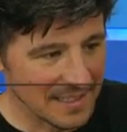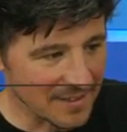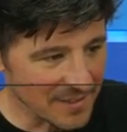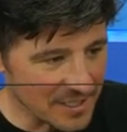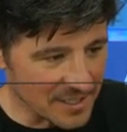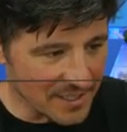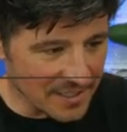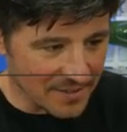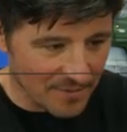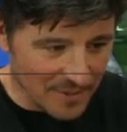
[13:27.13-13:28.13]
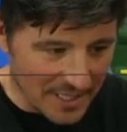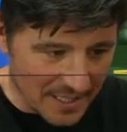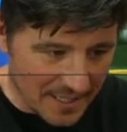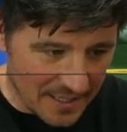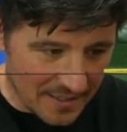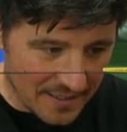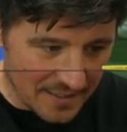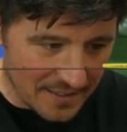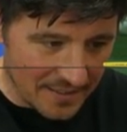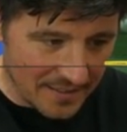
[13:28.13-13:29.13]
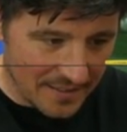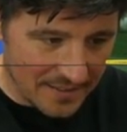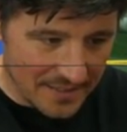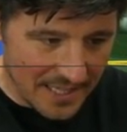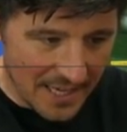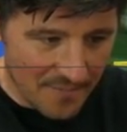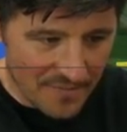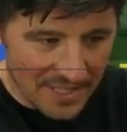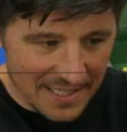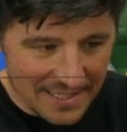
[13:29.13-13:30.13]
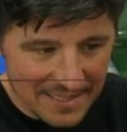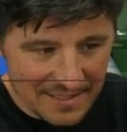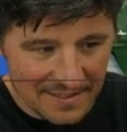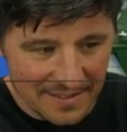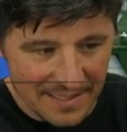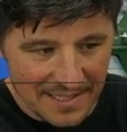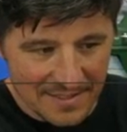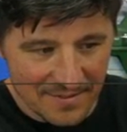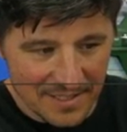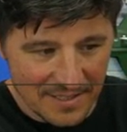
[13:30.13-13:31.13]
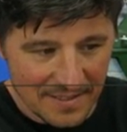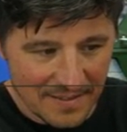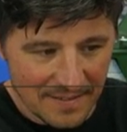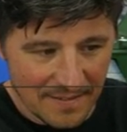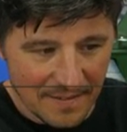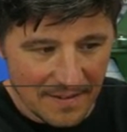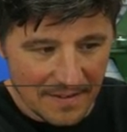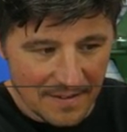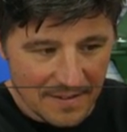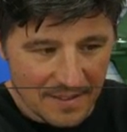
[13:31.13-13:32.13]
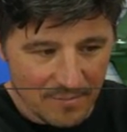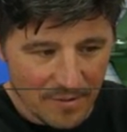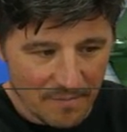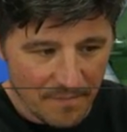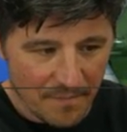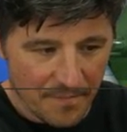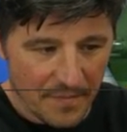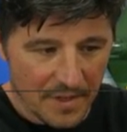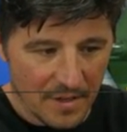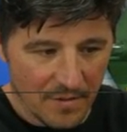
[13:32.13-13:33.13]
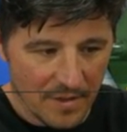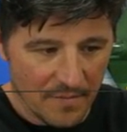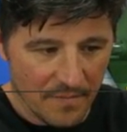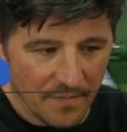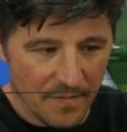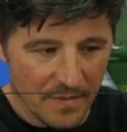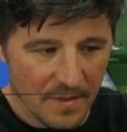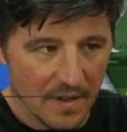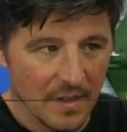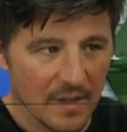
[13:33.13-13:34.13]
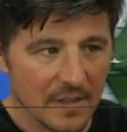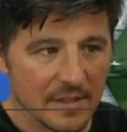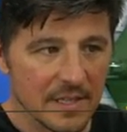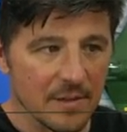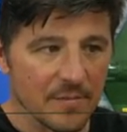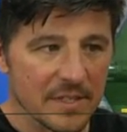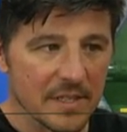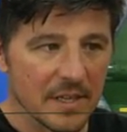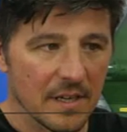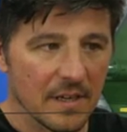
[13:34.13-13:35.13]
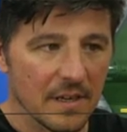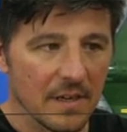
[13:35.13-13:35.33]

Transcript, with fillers: And we're just gonna we're gonna cut the tape like I did on the last one. Um, go up. Tape is cut.